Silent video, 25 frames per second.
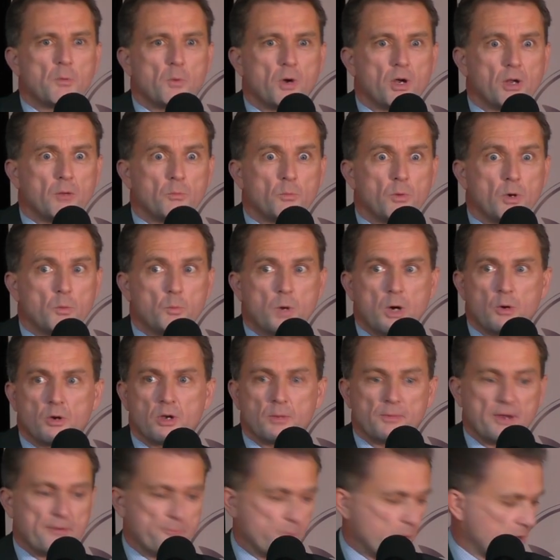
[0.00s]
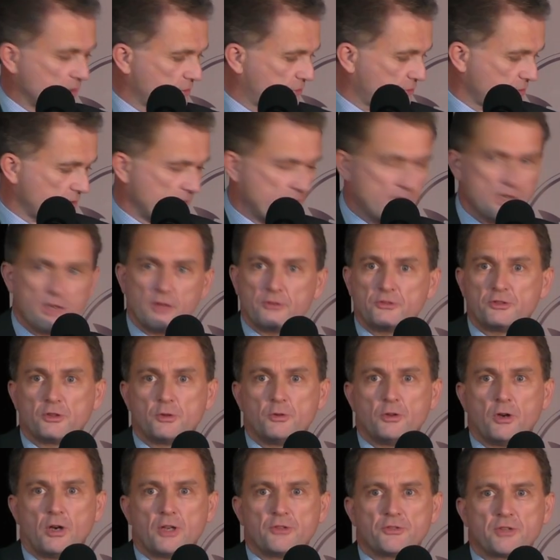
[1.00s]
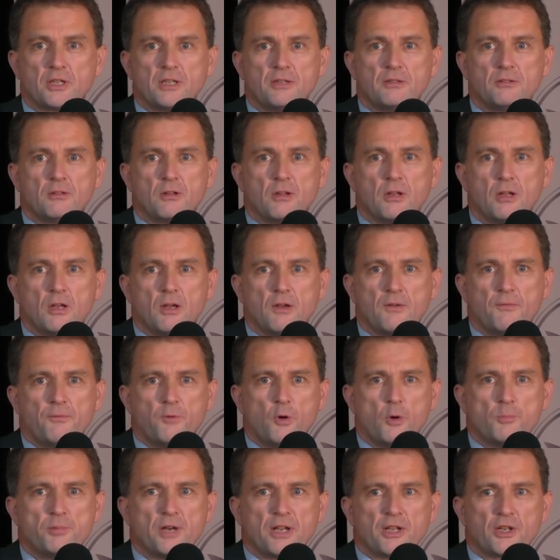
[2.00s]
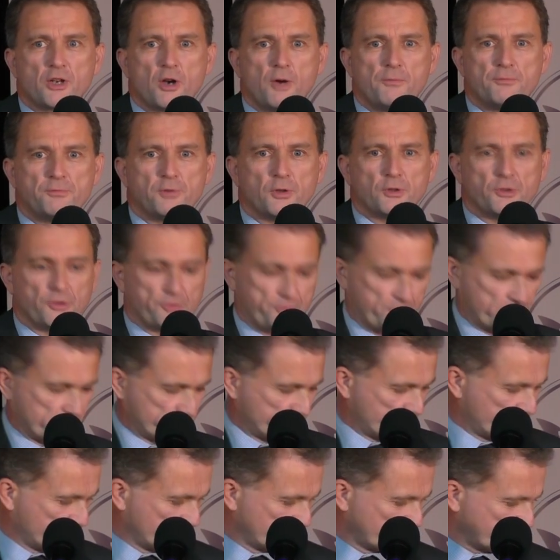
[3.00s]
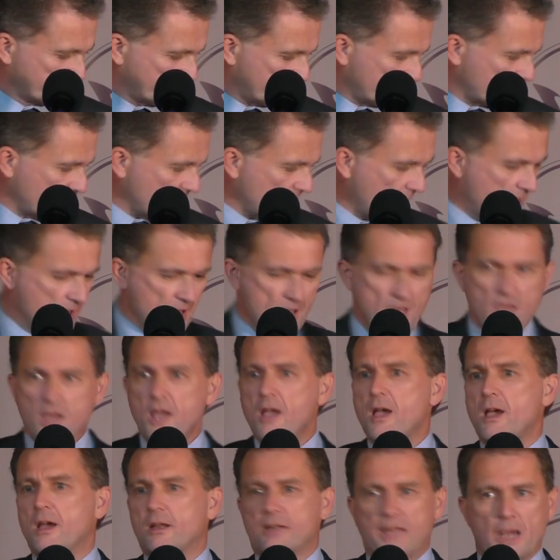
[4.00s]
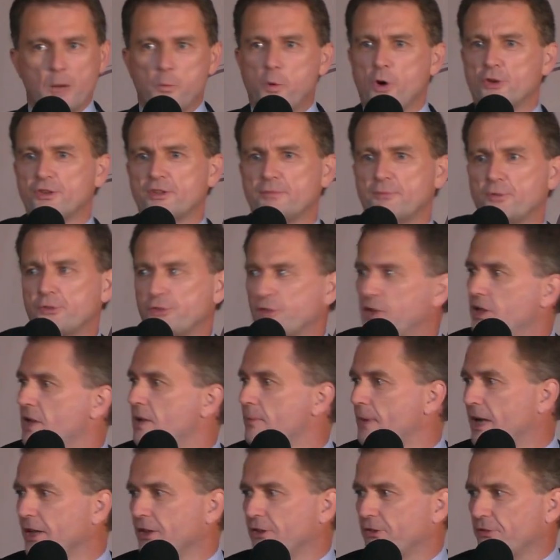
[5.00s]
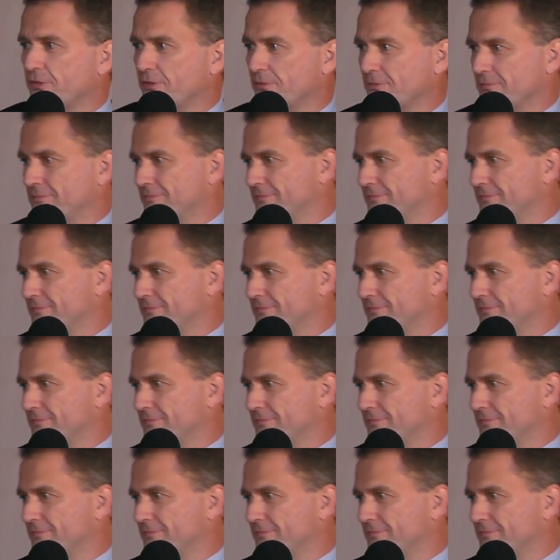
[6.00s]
and welcome everyone to the 2019 For Britain Conference. Now, what a difference a year makes.